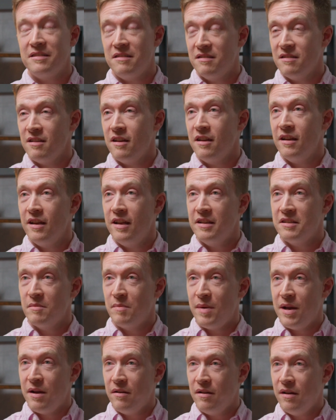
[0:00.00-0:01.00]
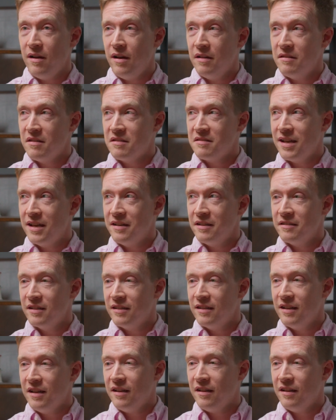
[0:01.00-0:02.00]
you say, it's about understanding
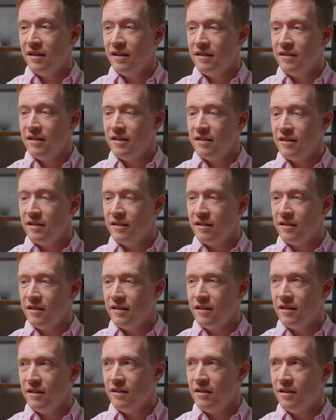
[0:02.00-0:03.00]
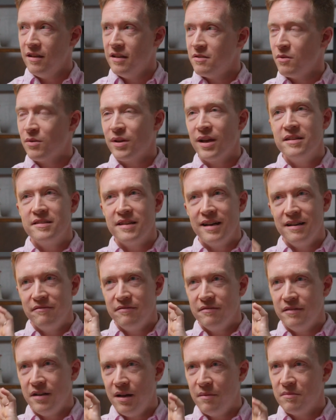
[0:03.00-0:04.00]
that it's okay to have
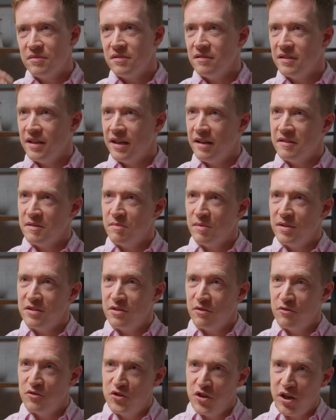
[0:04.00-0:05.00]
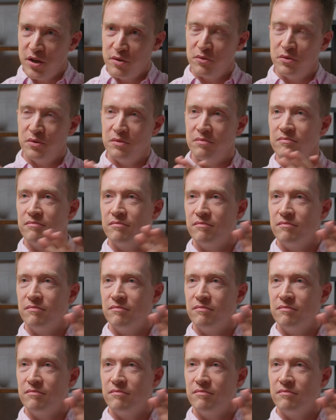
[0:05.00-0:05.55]
ups and downs, but it's your general